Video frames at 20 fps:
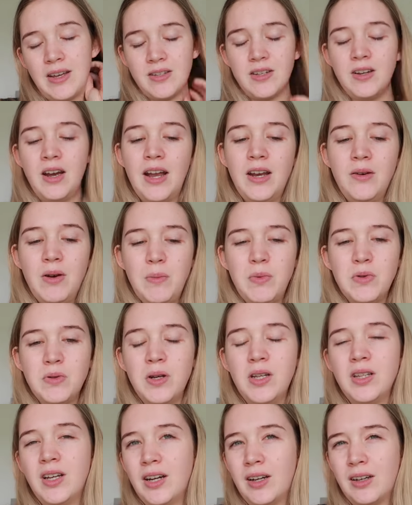anywhere
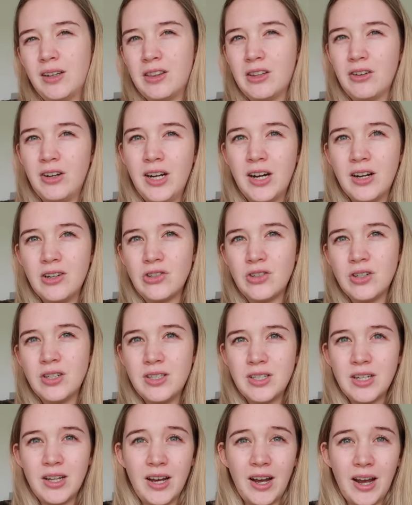between like
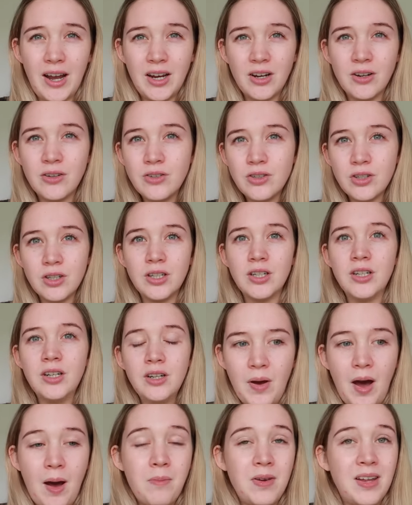$300 to like $800,
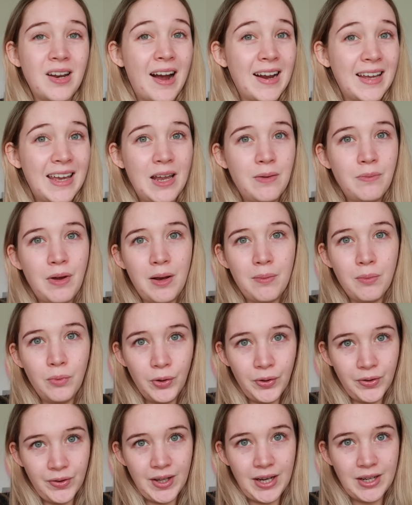but I mean, I can make
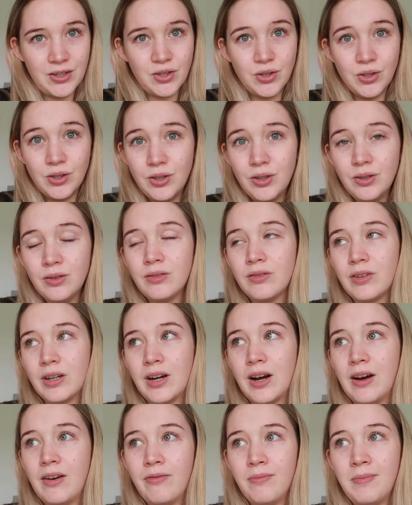more than that too.
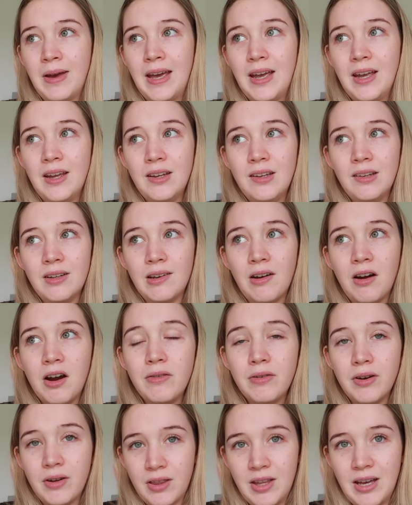Like I've made
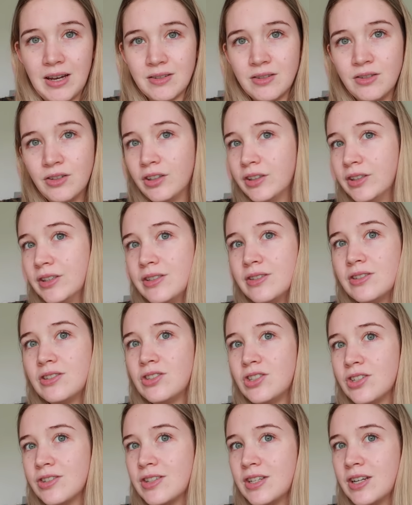over $1,000
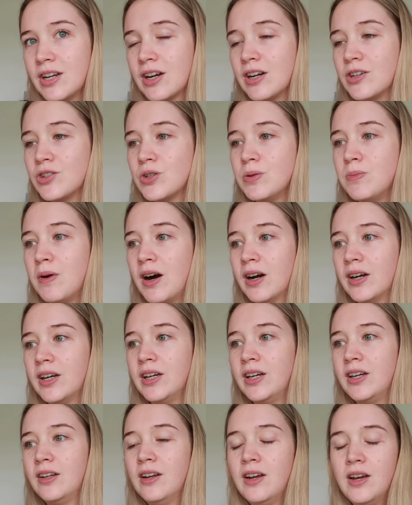just at a country
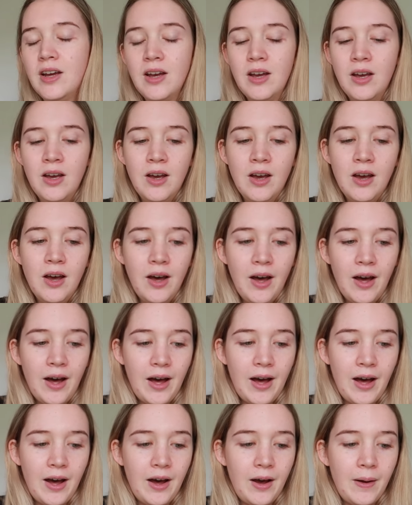market,
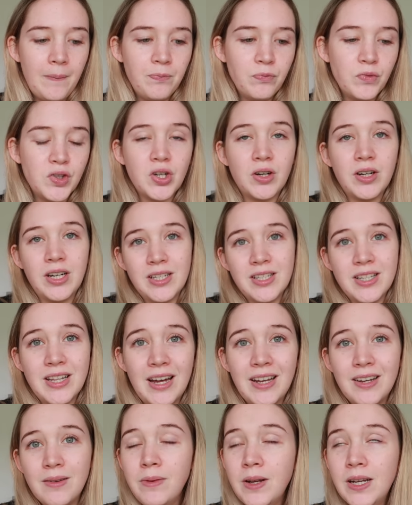which I'll get to
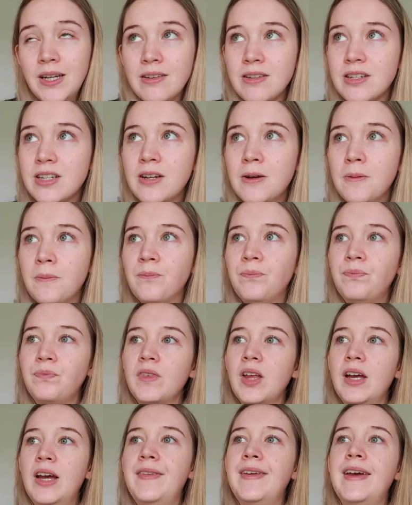that in a minute.
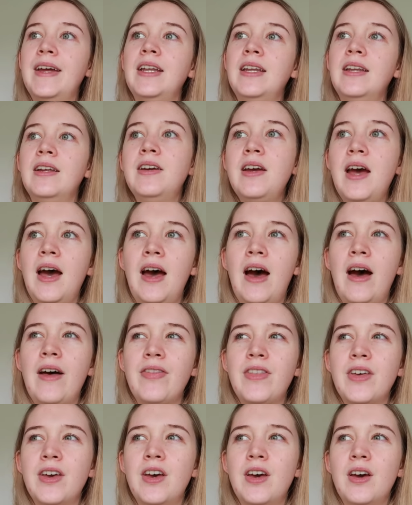And then
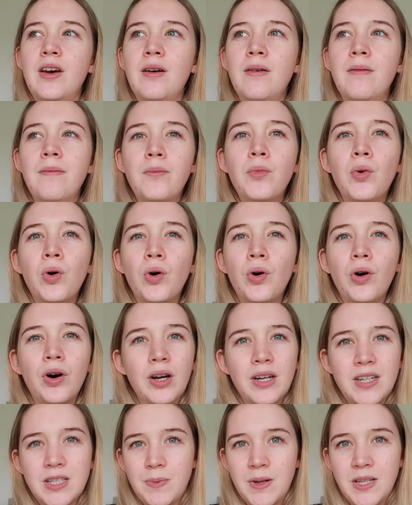at the more
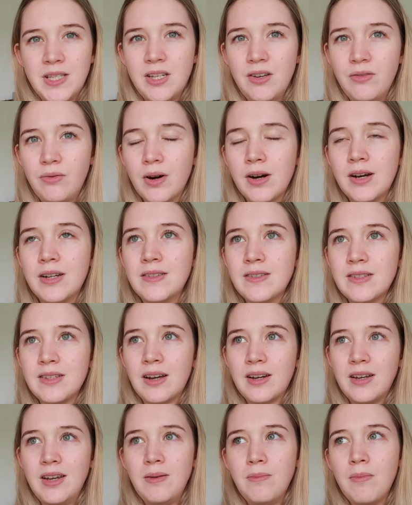expensive ones,
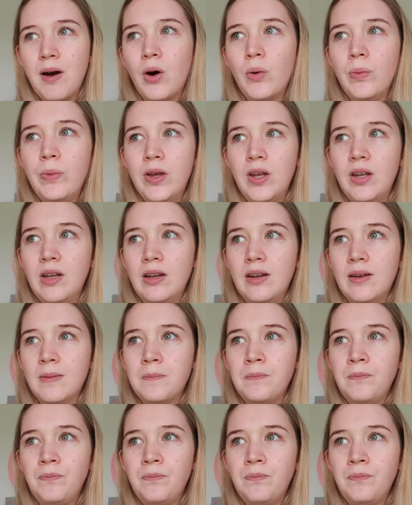like near Melbourne,